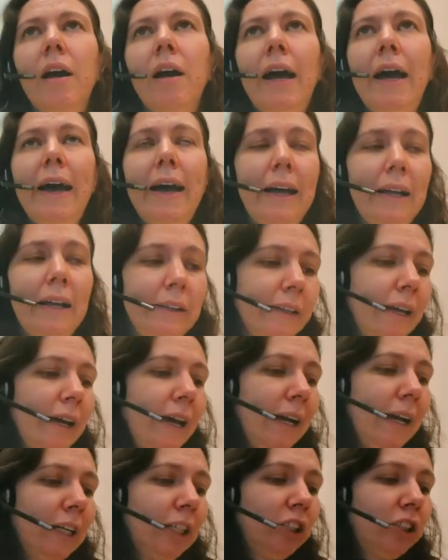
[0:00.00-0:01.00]
And
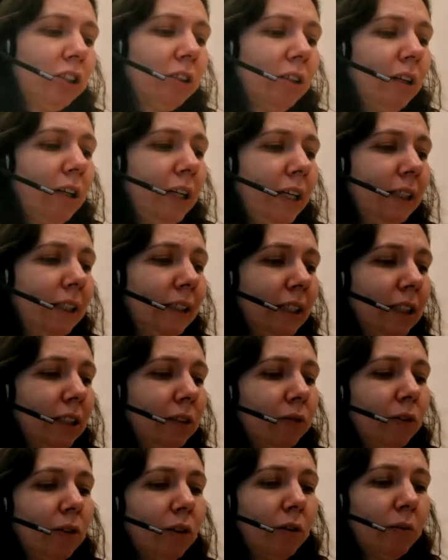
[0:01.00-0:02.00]
actually,
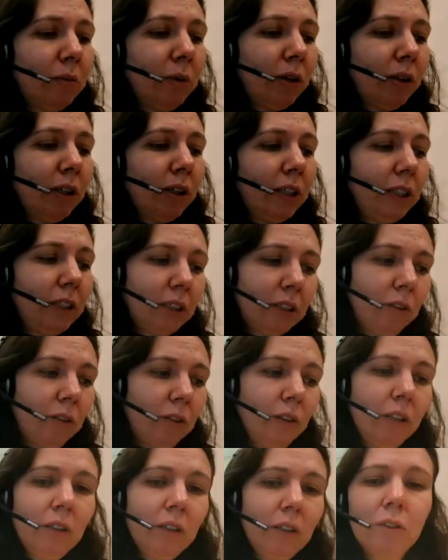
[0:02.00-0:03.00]
this formula is
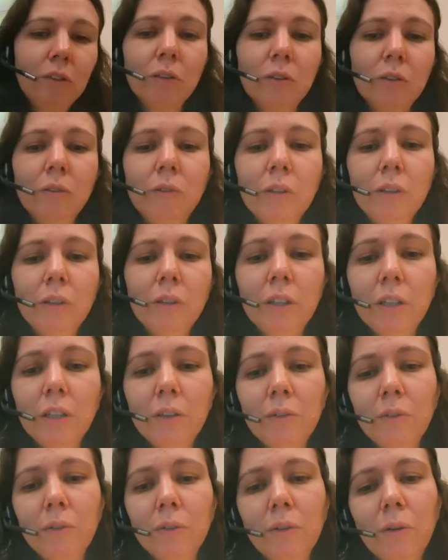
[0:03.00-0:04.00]
going to
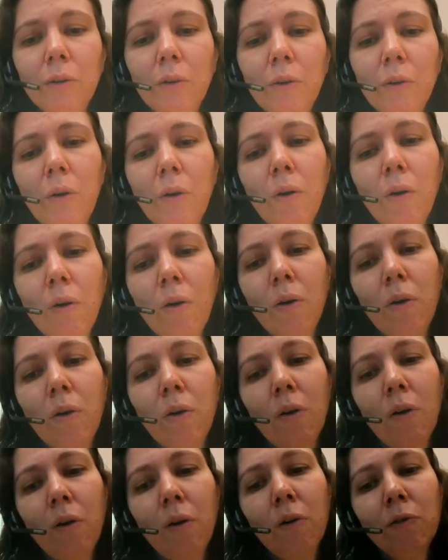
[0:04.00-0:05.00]
give you O
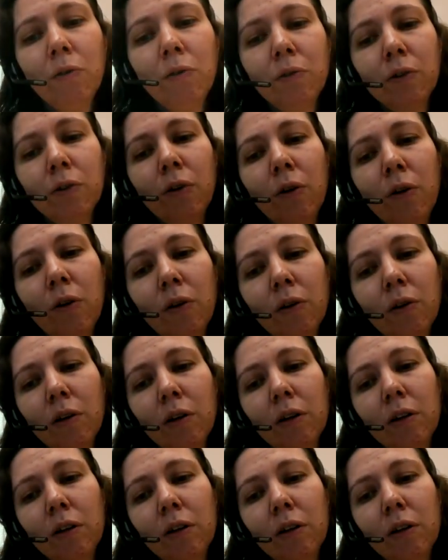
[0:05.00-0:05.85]
of log